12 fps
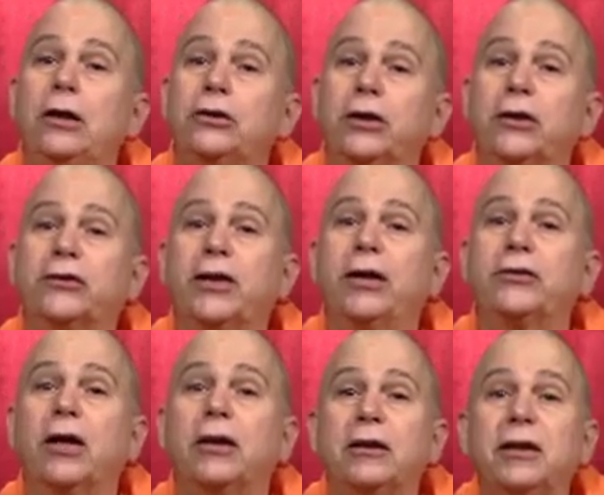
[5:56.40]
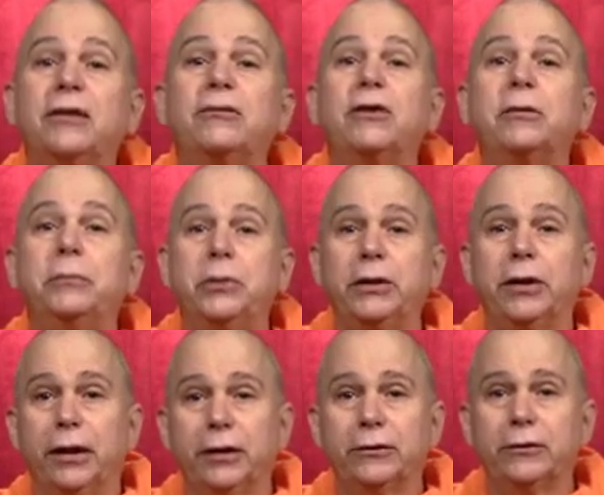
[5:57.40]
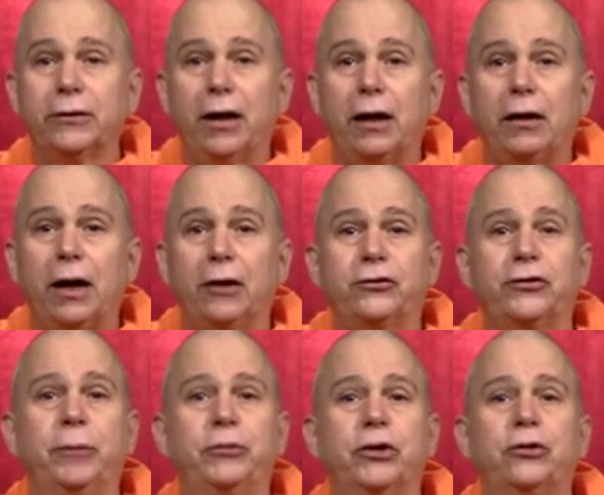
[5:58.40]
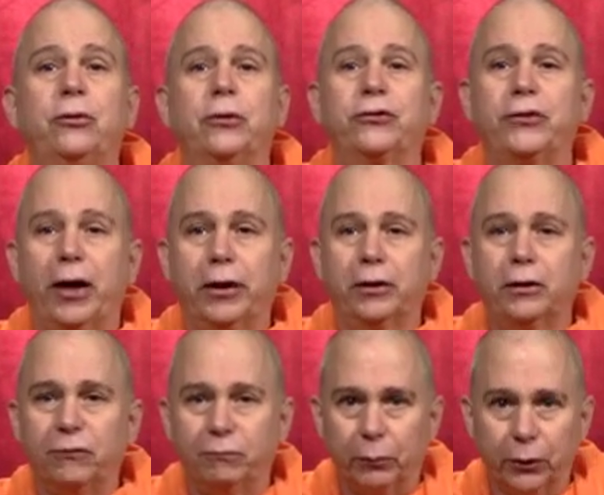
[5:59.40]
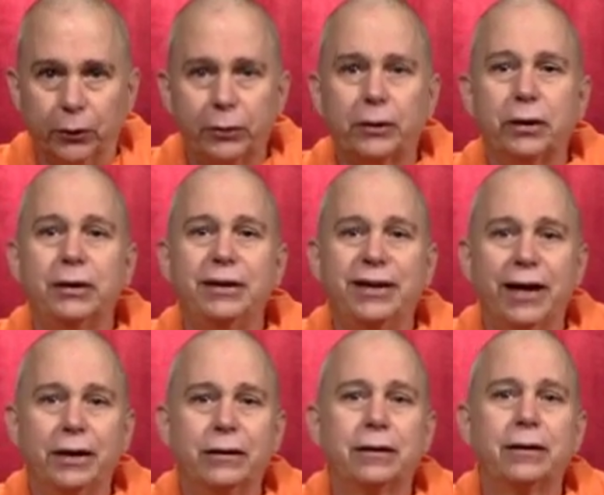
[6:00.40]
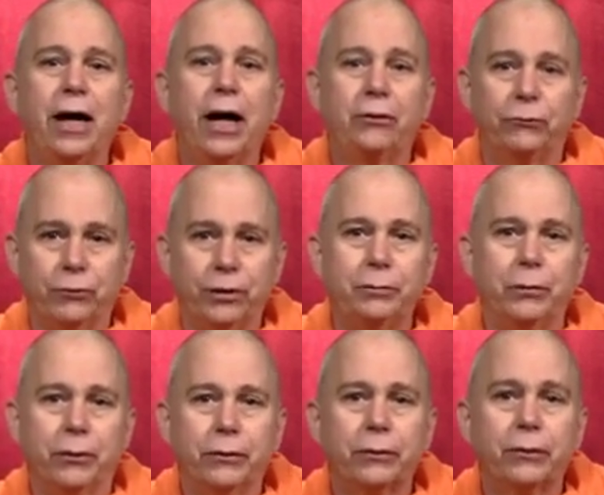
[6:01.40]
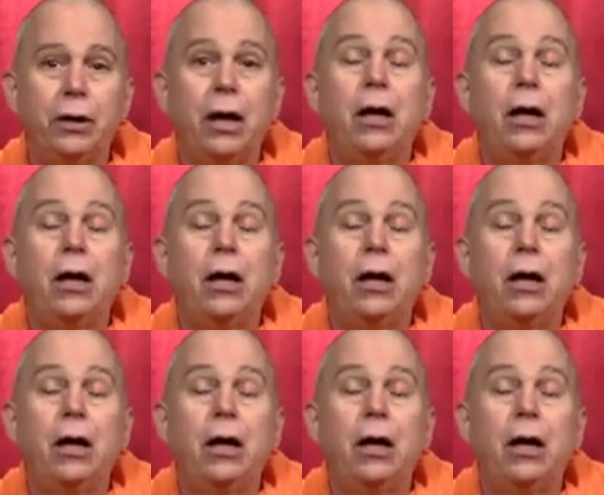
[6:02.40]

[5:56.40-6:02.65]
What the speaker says: Just as living beings are subject to a cycle of birth, death, and rebirth,